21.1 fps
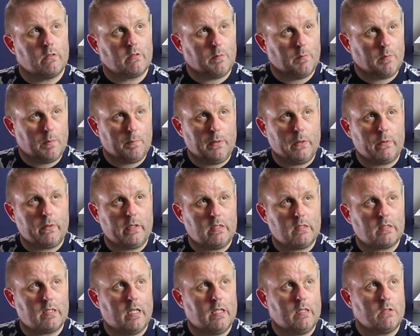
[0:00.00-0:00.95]
some of the building
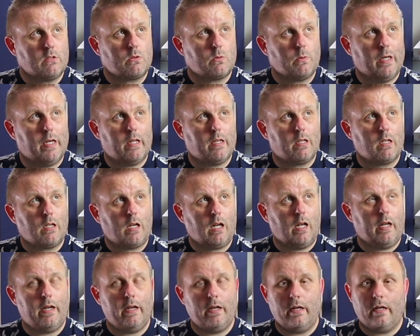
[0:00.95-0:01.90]
sets, where the
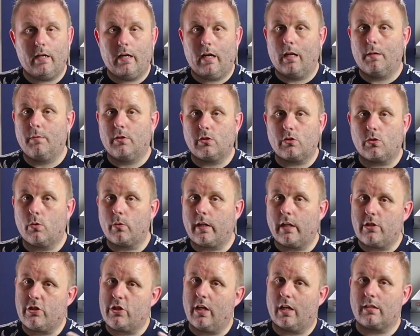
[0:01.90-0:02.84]
clear elements all
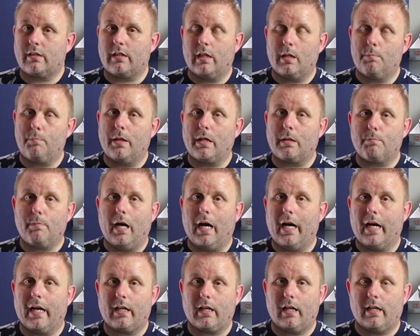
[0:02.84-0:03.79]
get chucked in a big
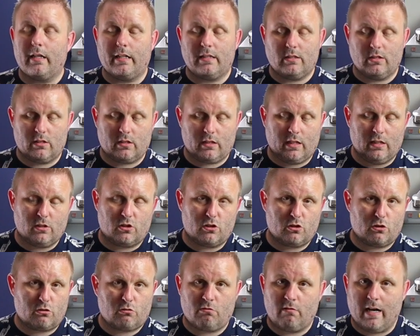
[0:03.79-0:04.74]
bag and they just get
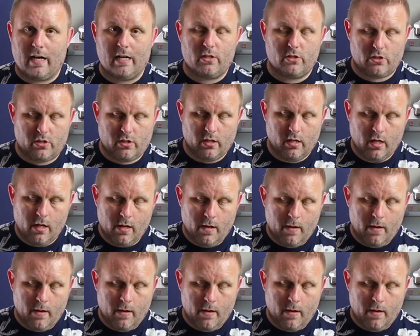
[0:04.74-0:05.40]
scratched.